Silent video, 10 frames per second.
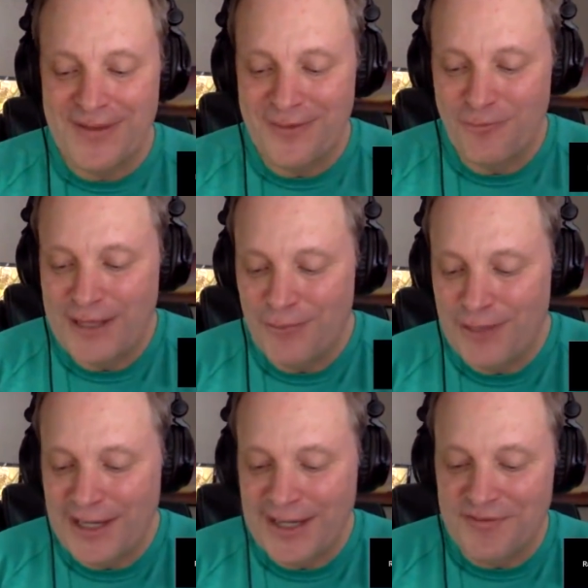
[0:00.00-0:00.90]
we
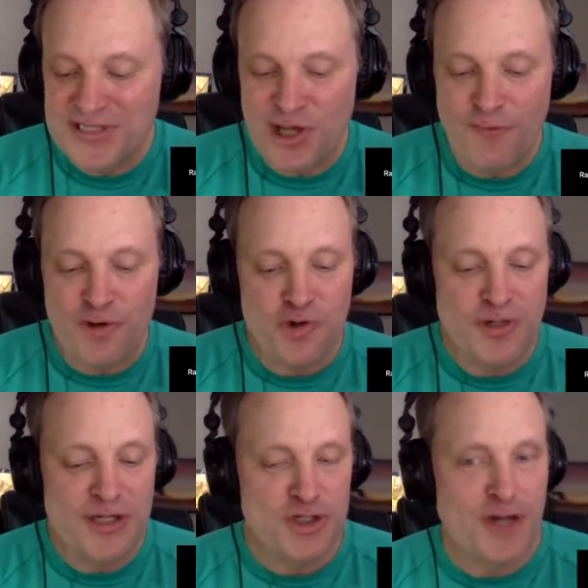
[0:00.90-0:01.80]
kind of self-hurt
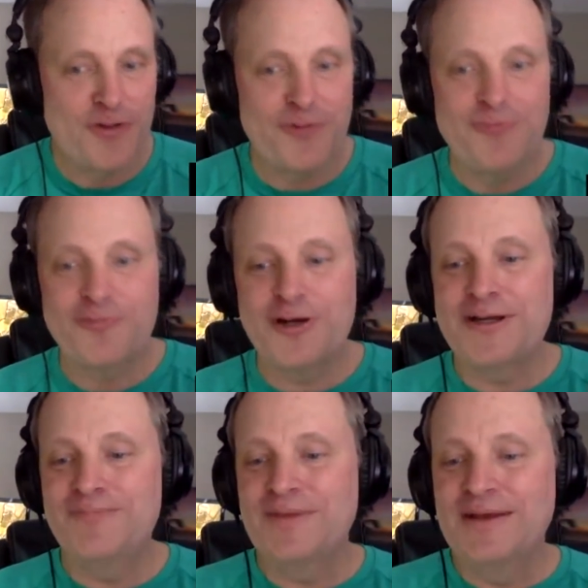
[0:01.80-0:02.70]
each other, right?
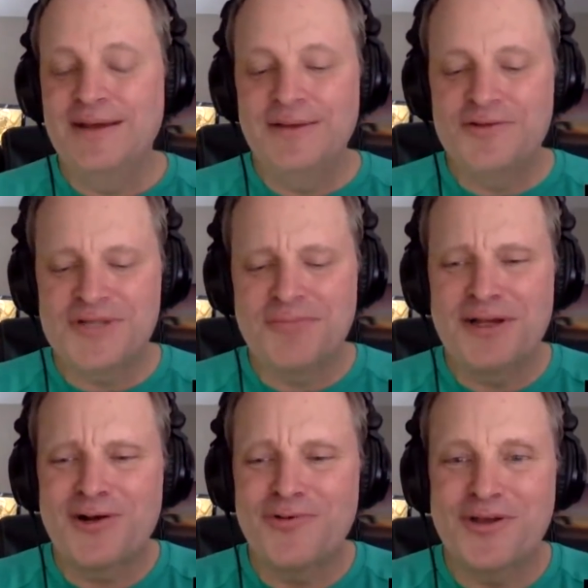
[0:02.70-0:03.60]
There's something
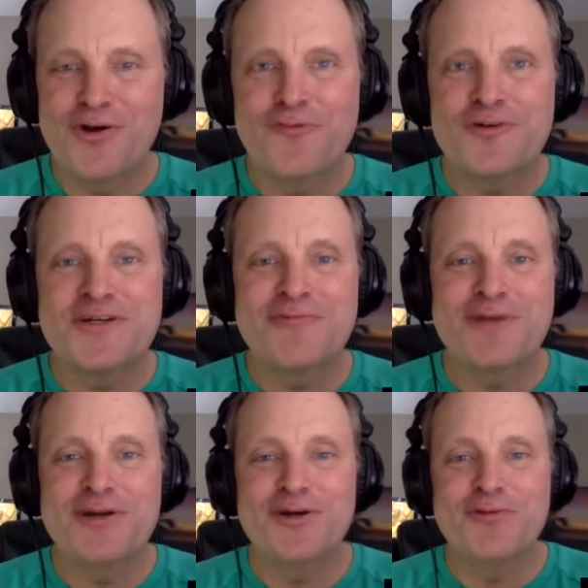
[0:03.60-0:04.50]
called the Overton
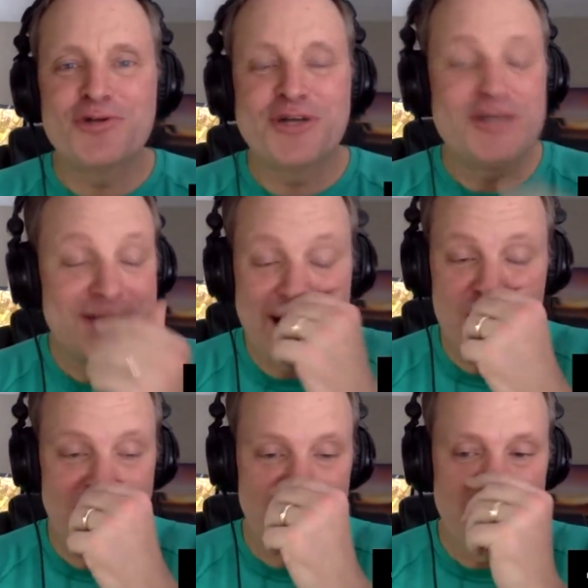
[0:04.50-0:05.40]
Window, which I just
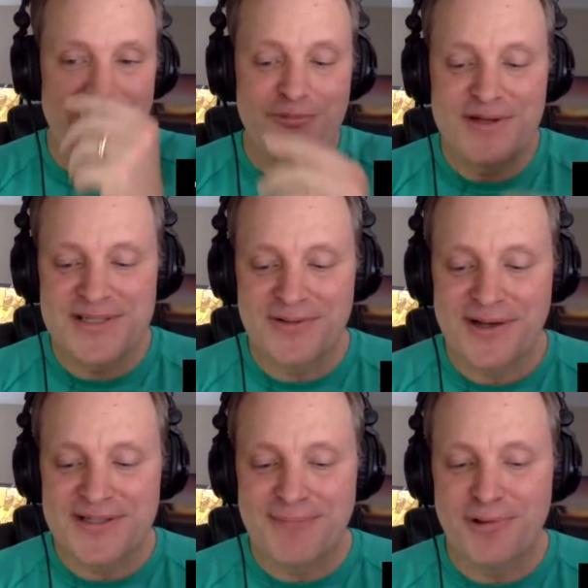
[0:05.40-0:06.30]
actually learned about recently.
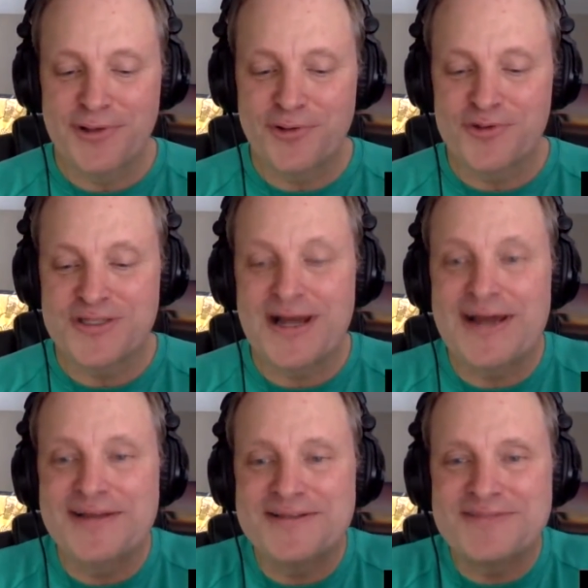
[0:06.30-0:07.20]
It's a political
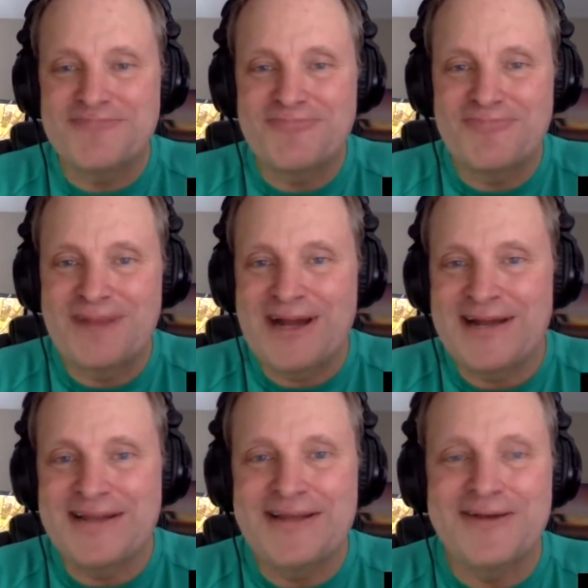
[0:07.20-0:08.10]
science
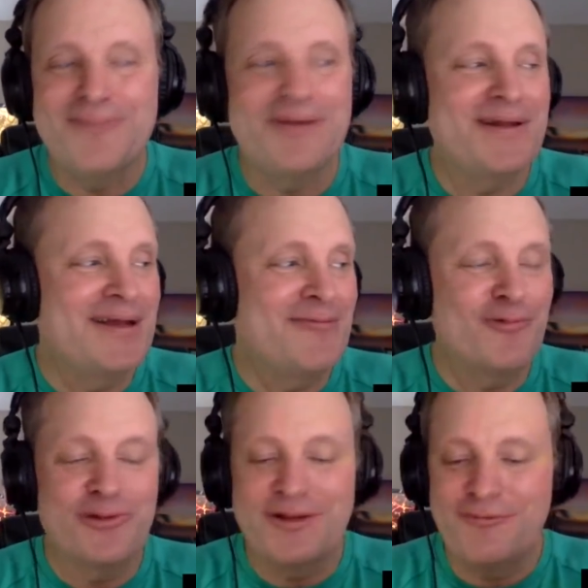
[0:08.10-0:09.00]
idea, but it
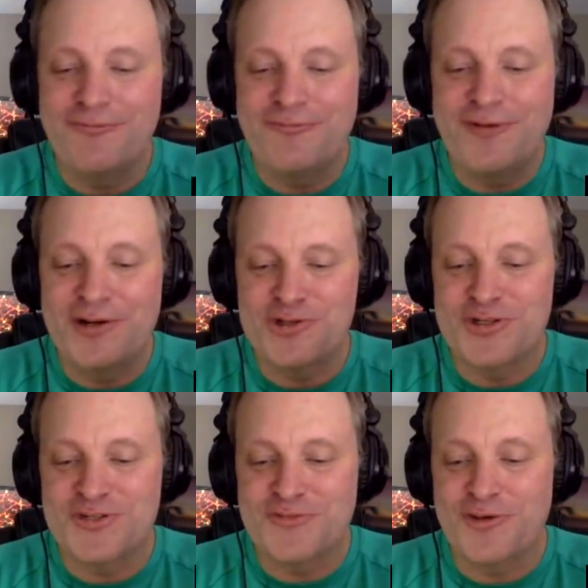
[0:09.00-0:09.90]
really
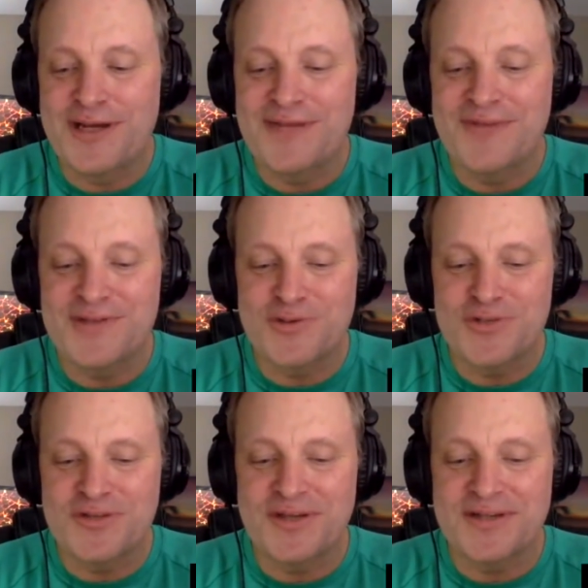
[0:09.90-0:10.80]
functions for any of these sorts
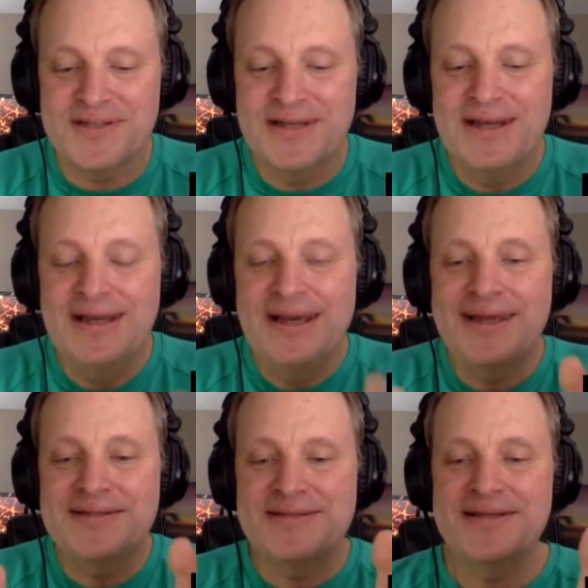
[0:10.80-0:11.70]
of things. And
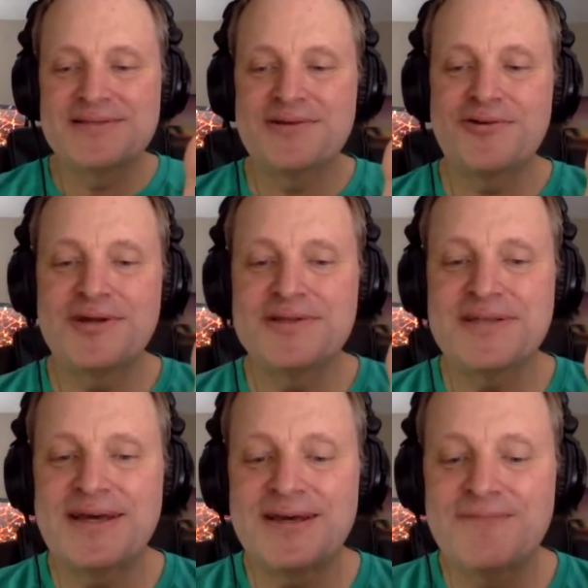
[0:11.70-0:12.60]
it says there is
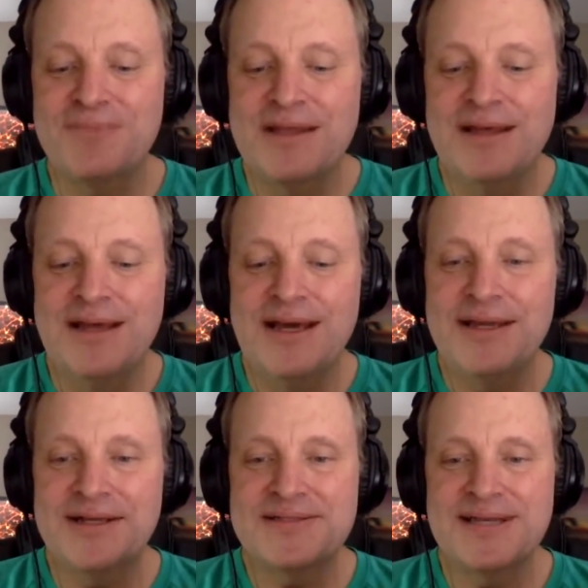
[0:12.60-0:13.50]
in
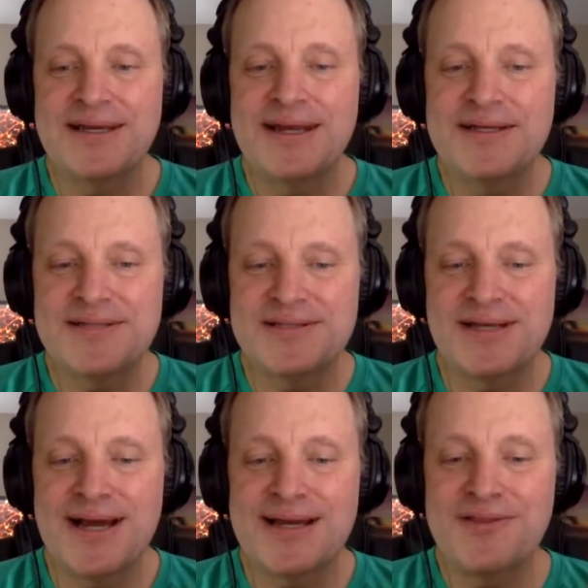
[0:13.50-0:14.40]
any
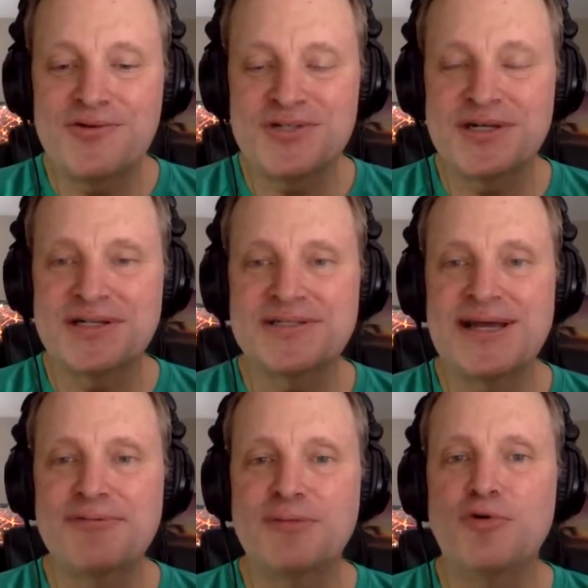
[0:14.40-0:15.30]
society, there's an
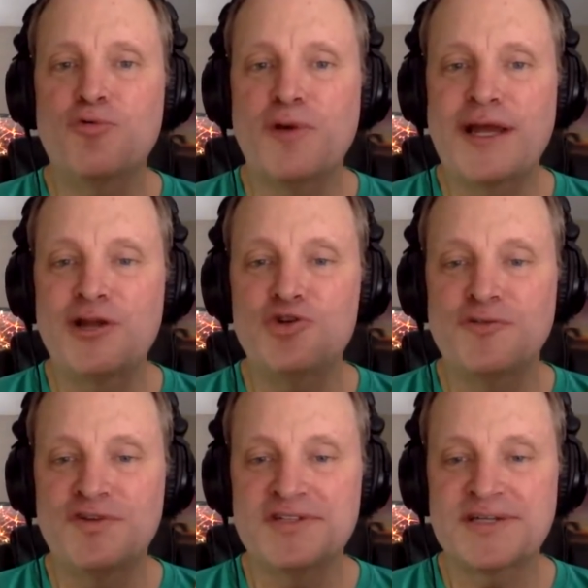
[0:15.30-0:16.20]
acceptable range
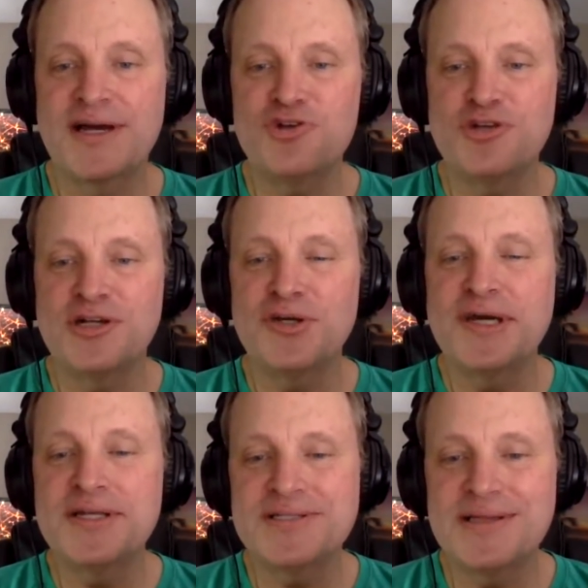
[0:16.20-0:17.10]
of discussion. And you
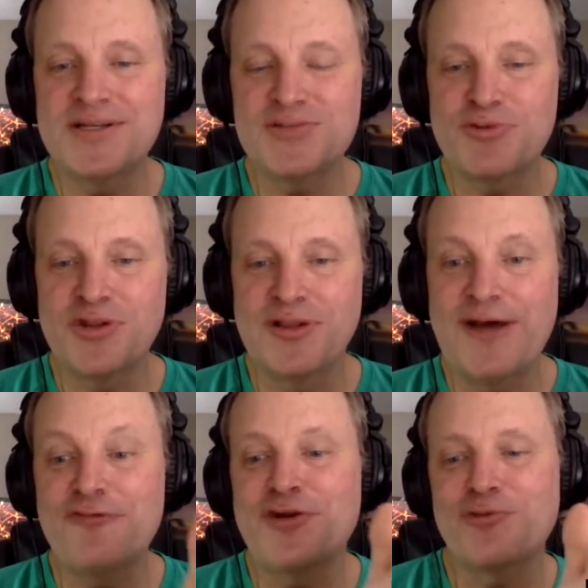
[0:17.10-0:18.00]
kind of see this with the
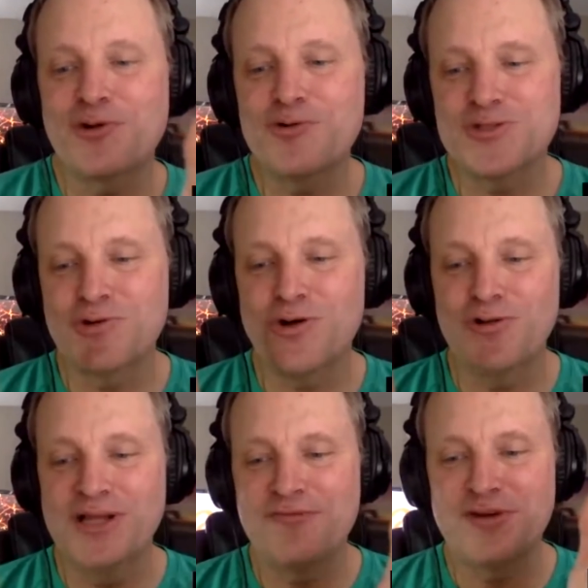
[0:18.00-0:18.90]
left and
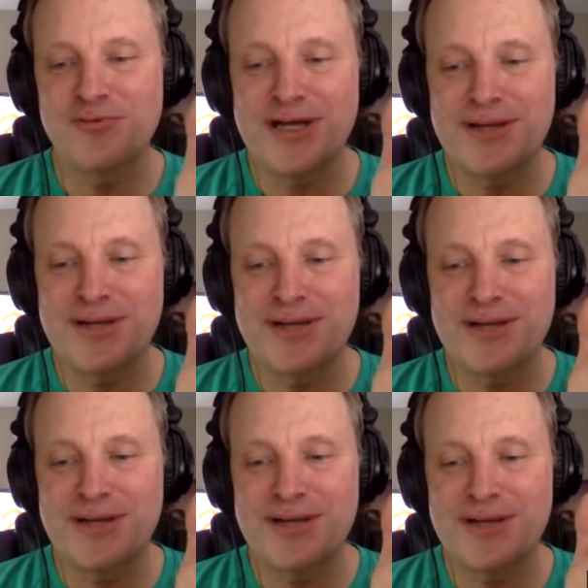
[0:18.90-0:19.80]
so-called left and right media,
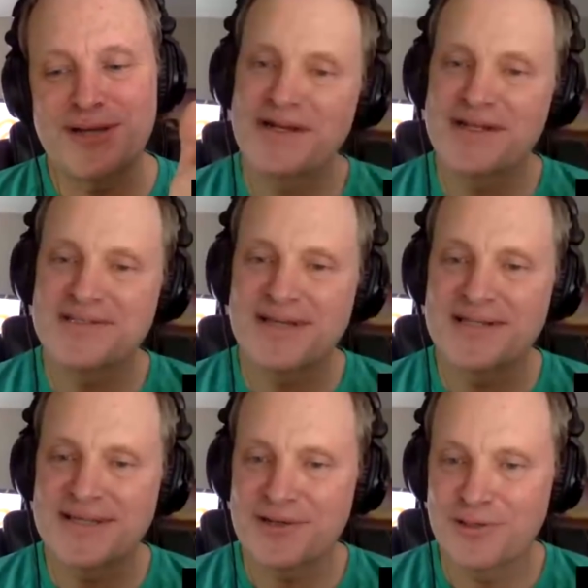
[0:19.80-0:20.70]
especially in the United
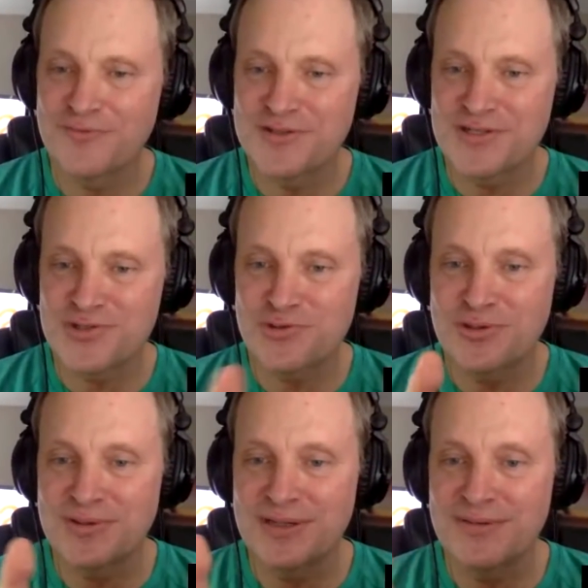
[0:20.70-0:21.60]
States. I don't know if it's as true
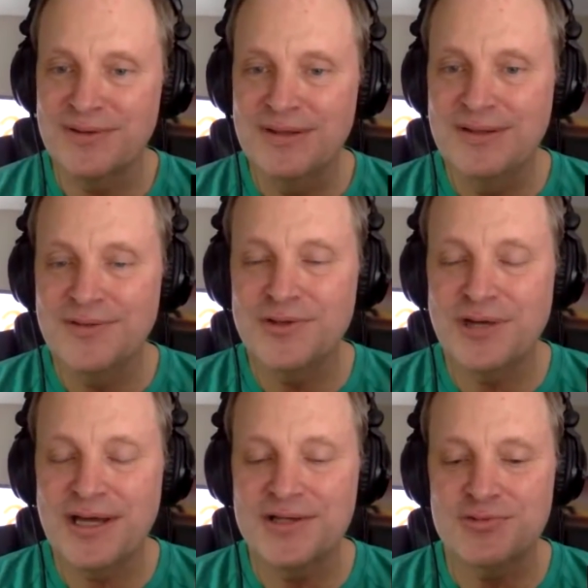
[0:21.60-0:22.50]
in the
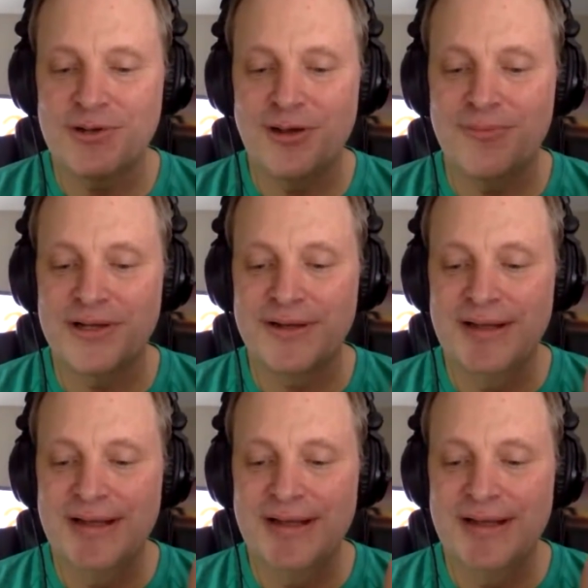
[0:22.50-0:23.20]
UK as well, but